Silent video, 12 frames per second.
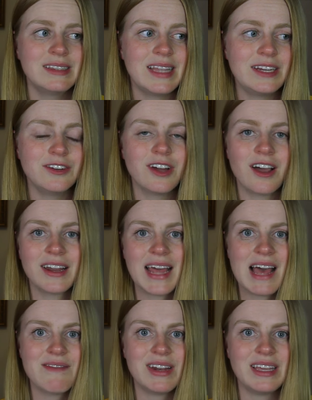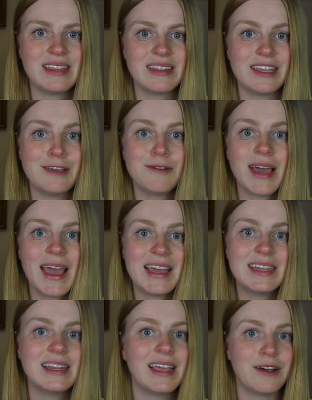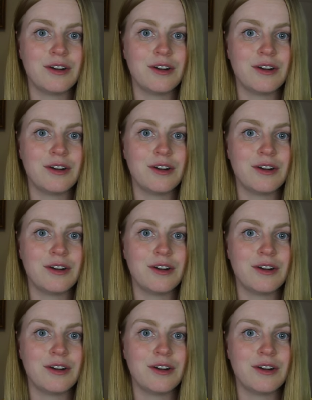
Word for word: then you're not going to have anything that you can